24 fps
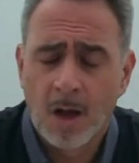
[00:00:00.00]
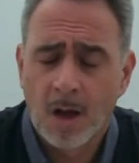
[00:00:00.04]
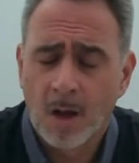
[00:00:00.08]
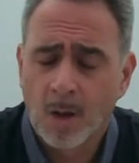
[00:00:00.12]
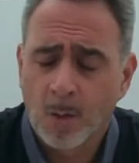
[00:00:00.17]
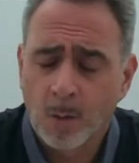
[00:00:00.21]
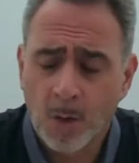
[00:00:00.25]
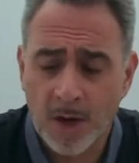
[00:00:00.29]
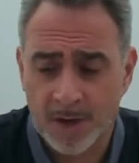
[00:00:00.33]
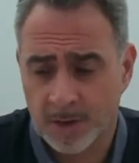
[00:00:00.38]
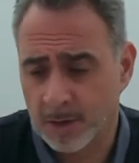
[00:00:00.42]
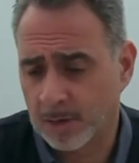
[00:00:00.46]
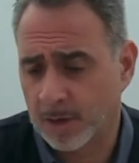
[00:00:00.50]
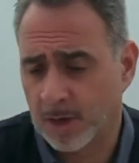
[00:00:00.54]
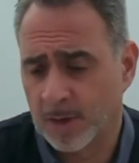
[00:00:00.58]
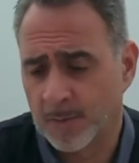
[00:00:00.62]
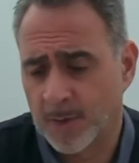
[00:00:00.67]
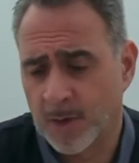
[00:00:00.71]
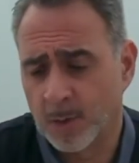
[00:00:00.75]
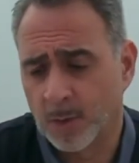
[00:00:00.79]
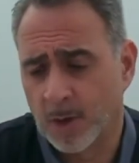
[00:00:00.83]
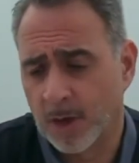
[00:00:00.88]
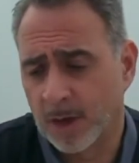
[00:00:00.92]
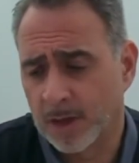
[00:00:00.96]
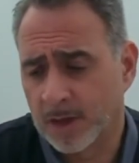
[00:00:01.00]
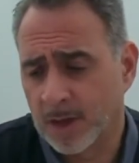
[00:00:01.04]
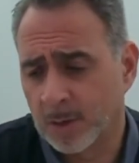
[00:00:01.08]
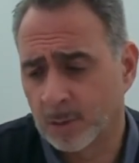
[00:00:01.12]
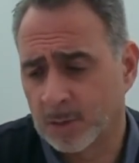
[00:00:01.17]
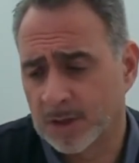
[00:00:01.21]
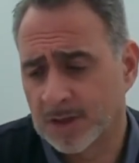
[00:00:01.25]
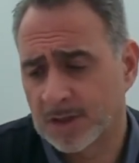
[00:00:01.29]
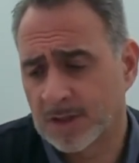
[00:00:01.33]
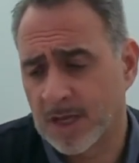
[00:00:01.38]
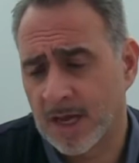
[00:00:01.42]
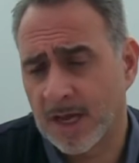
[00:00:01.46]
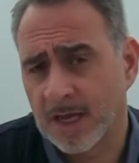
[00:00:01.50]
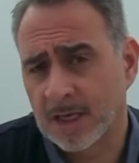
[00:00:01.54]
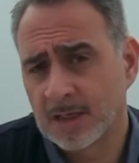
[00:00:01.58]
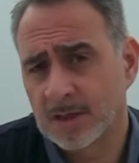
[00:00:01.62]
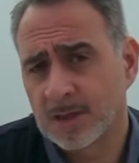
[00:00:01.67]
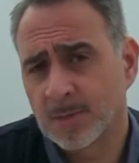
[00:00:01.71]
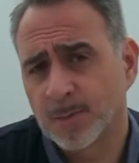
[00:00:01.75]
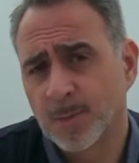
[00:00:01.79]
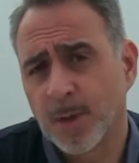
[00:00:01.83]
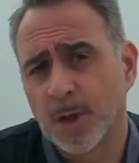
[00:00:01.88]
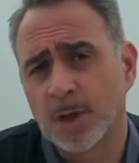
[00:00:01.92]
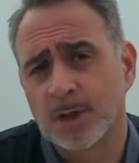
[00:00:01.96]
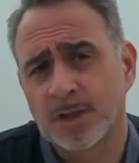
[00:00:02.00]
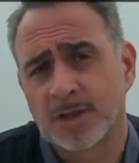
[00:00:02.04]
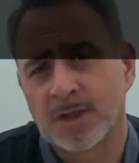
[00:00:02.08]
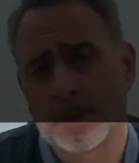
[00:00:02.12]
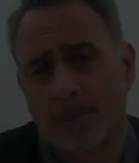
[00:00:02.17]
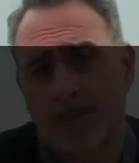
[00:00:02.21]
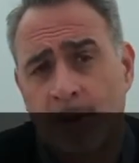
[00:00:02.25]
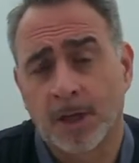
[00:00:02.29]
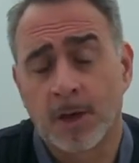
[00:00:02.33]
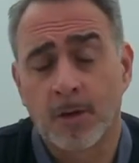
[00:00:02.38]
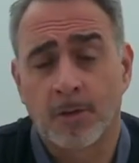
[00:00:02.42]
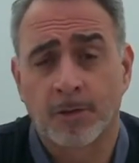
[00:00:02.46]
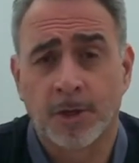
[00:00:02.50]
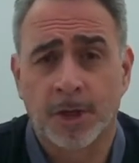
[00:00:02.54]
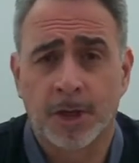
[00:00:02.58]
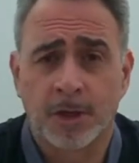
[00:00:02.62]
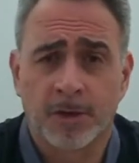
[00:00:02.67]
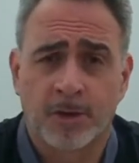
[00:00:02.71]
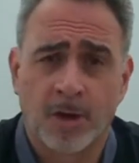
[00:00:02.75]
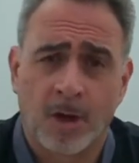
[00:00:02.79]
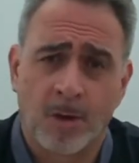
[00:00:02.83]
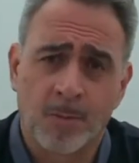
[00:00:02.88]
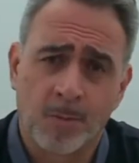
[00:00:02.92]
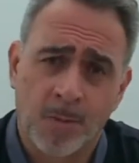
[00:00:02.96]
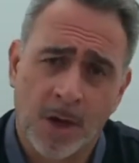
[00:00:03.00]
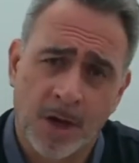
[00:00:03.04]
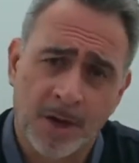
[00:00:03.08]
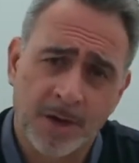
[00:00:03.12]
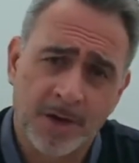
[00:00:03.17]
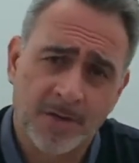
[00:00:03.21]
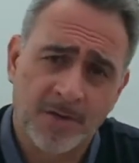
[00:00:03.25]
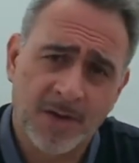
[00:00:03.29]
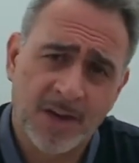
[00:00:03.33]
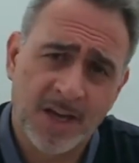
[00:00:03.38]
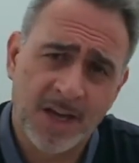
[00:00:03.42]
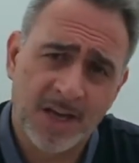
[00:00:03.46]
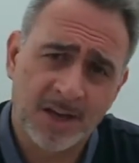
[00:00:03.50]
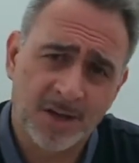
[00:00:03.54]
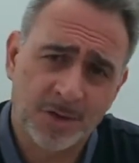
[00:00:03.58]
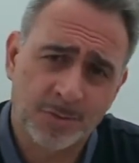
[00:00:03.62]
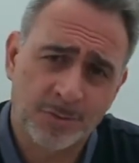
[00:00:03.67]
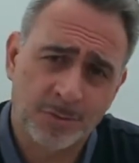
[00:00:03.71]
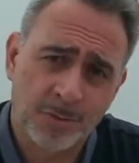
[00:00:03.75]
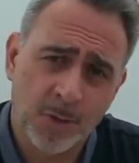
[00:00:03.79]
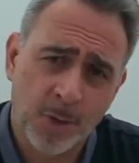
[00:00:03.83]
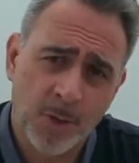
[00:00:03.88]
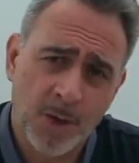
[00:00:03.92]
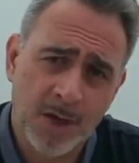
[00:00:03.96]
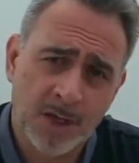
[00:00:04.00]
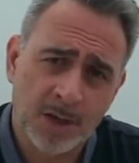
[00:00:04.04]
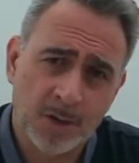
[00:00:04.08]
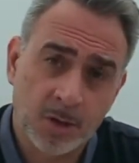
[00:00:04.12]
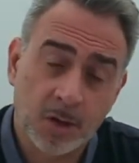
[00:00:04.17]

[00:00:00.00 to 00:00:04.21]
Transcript: when you're going to be working with stains, put something on that you don't mind if it gets ruined,